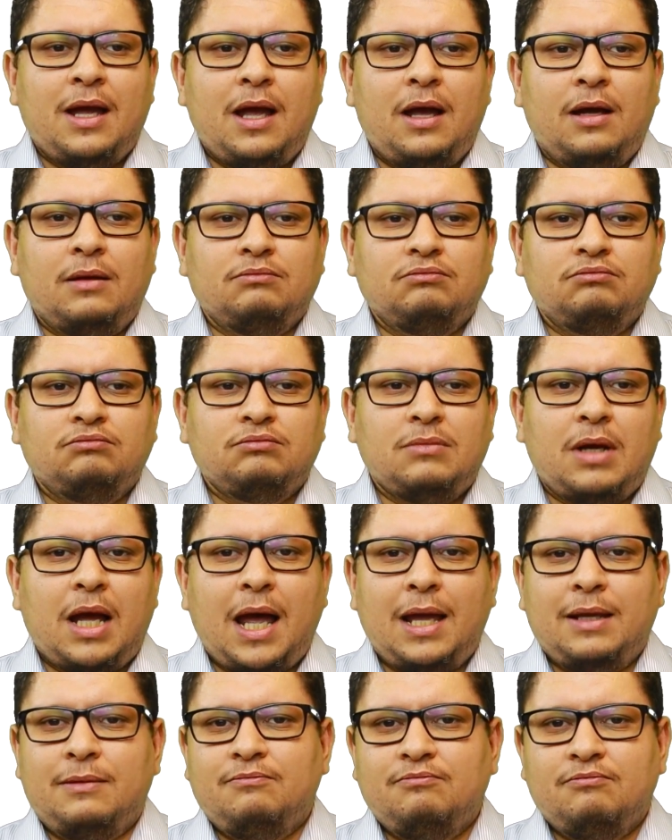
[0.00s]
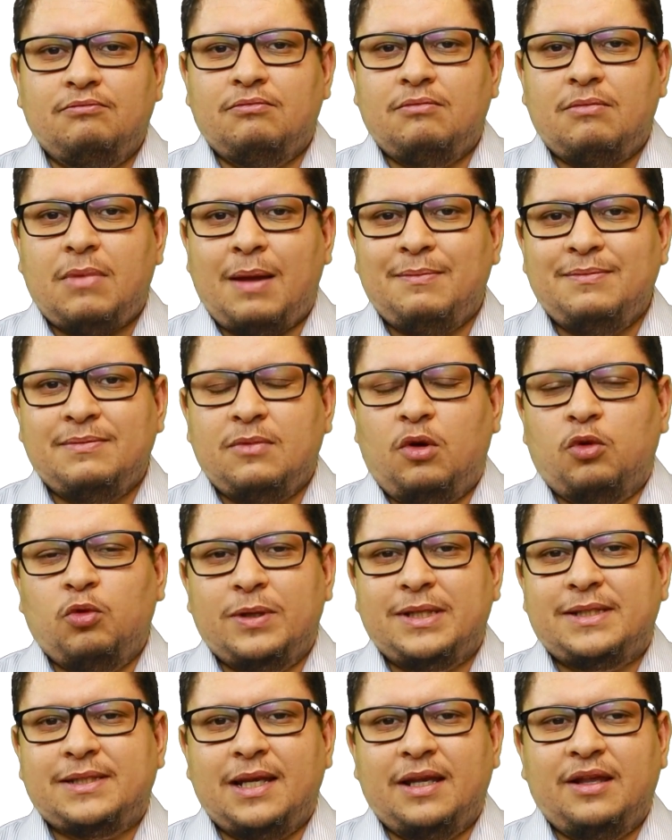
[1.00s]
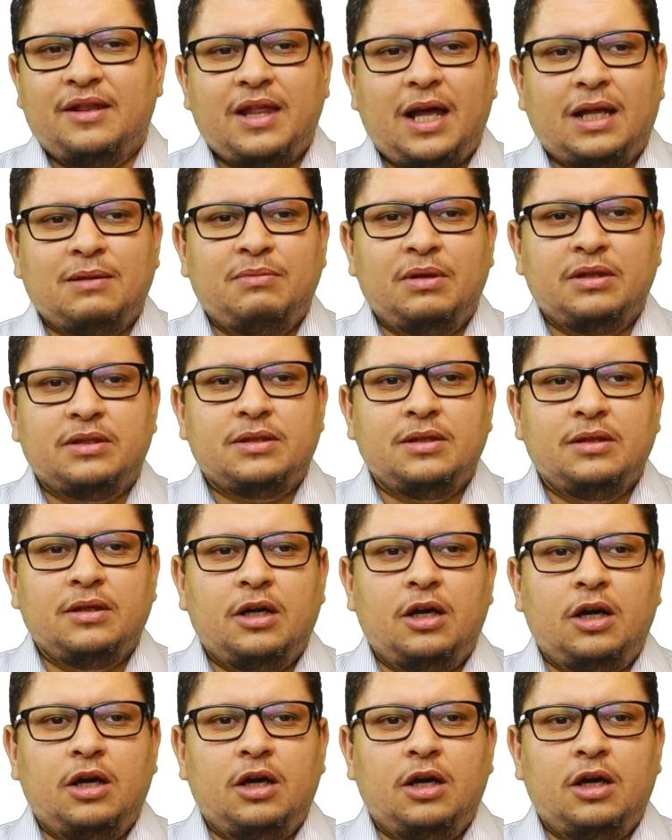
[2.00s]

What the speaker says: I'm always saying that, but